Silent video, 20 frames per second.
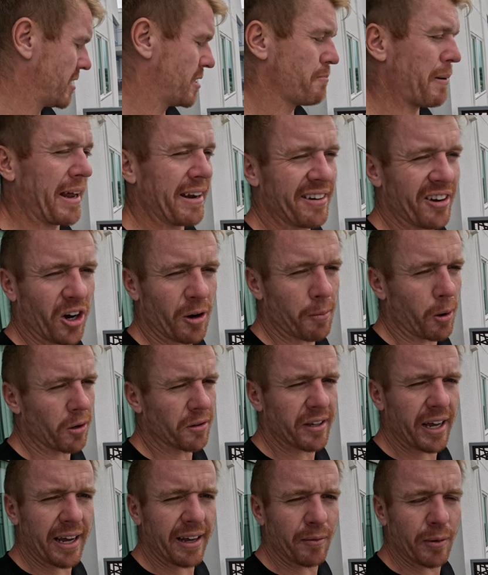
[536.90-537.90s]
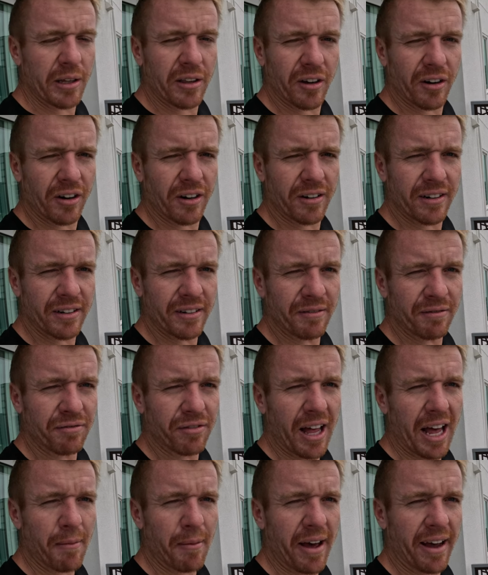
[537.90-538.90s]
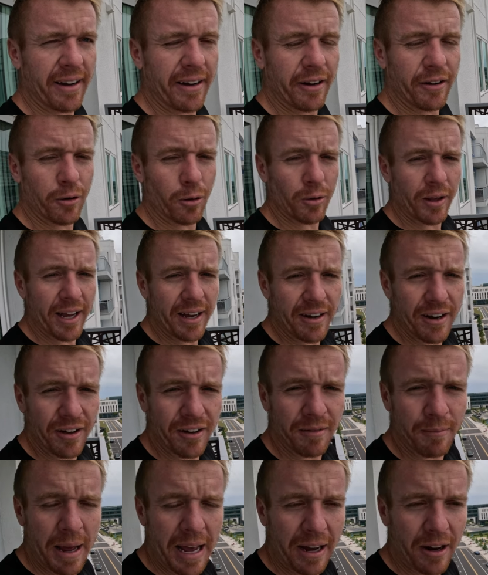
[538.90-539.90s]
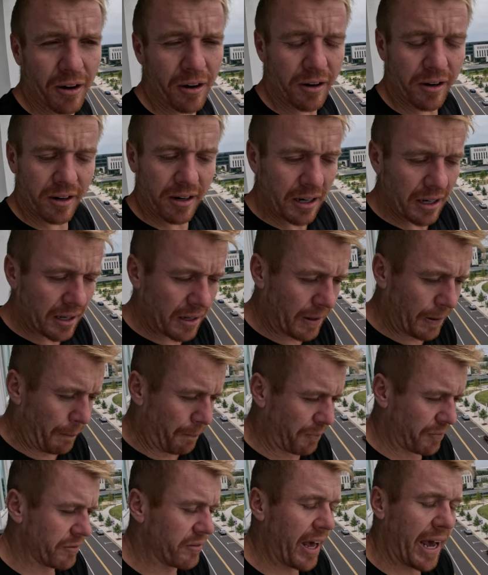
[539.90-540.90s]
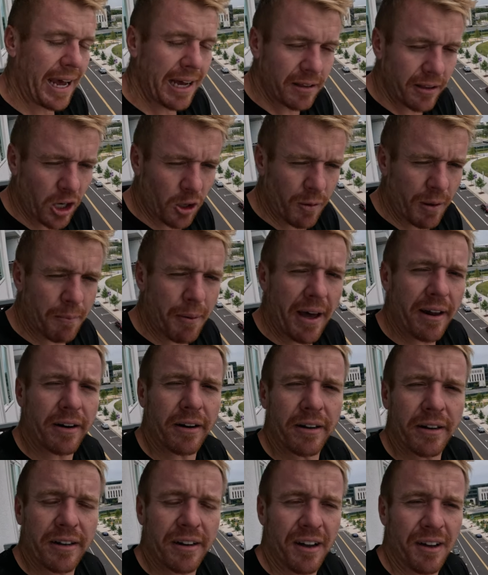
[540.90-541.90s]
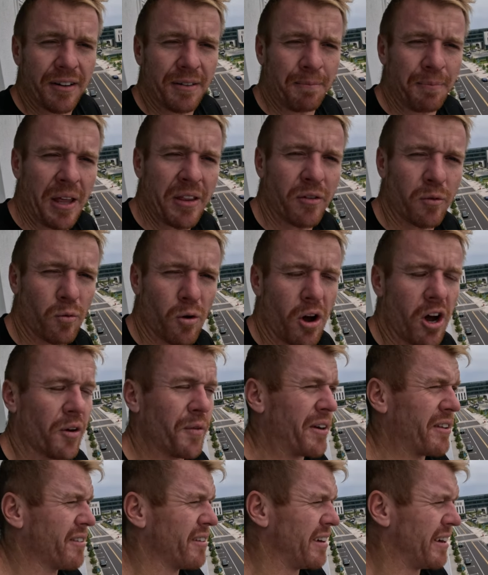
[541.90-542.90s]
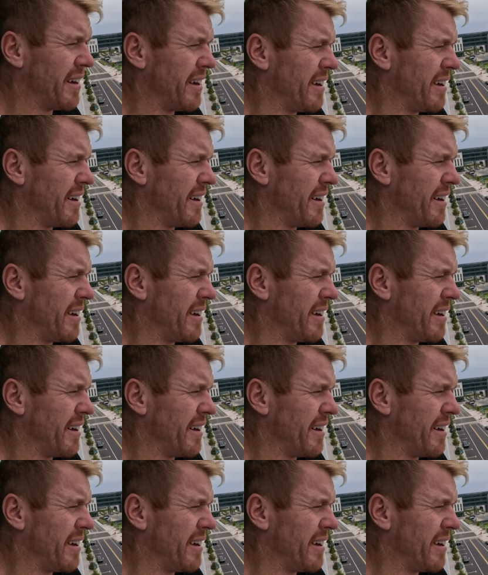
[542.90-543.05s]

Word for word: spend her birthday with her and fly back here to Orlando and make her day a little bit better, you know? Nothing wrong with